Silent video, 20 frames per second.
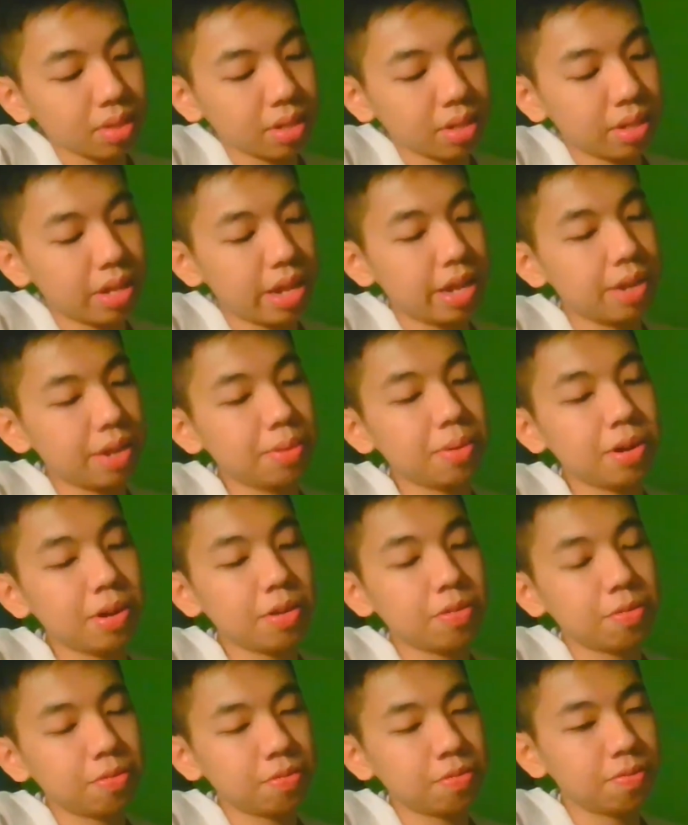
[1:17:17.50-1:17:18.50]
They
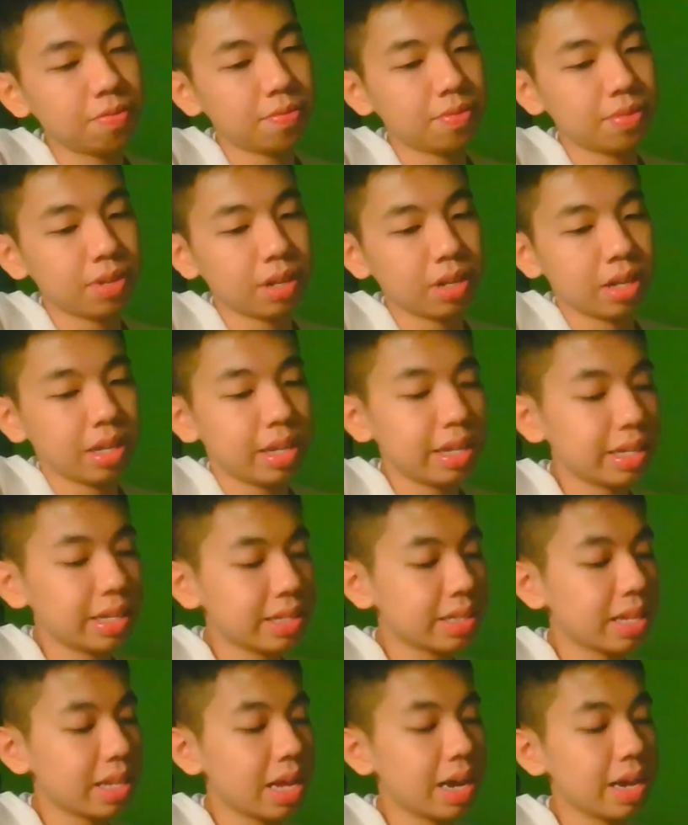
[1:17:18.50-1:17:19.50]
will. It's
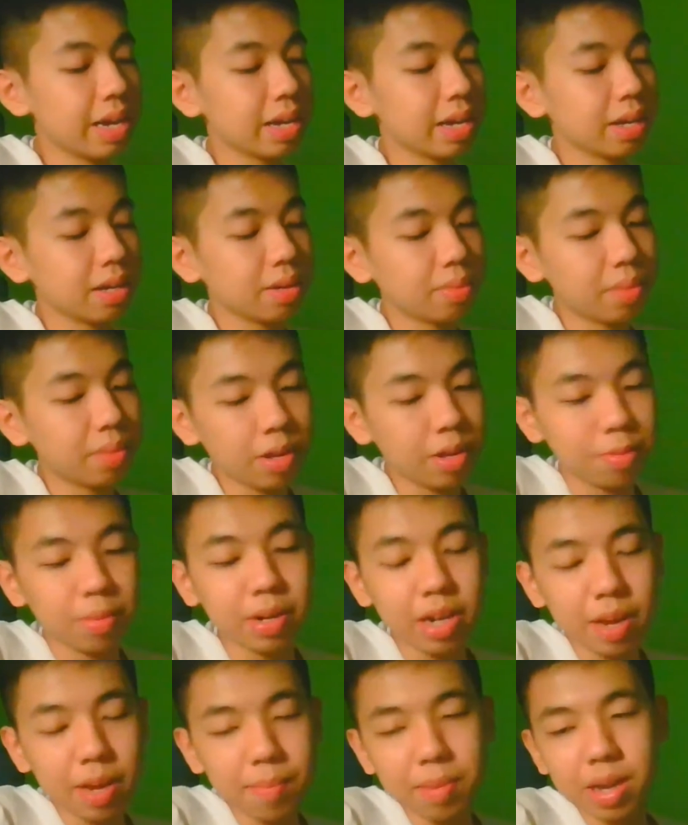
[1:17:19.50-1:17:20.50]
like when you
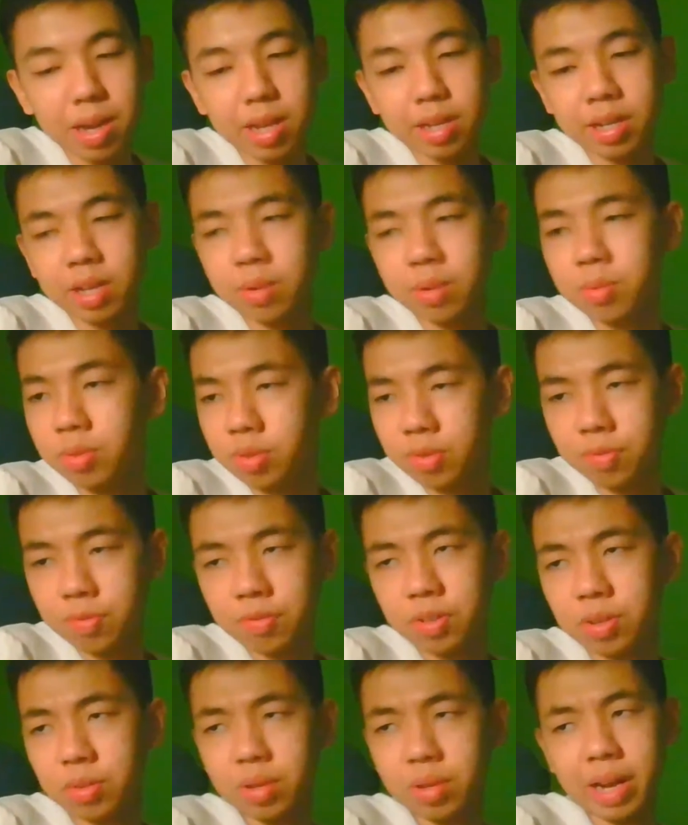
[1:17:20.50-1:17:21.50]
bring them back, they won't
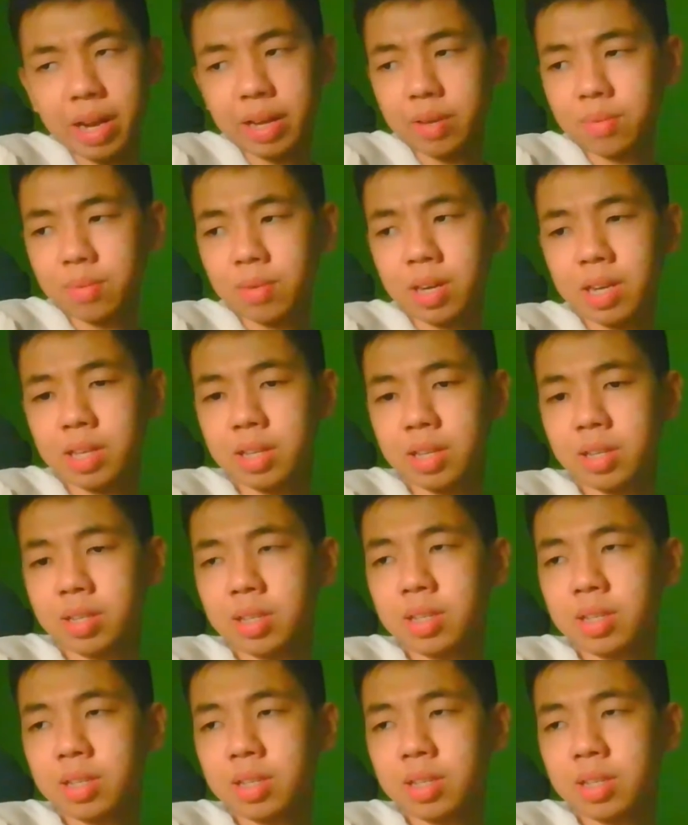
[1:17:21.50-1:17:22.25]
feel like what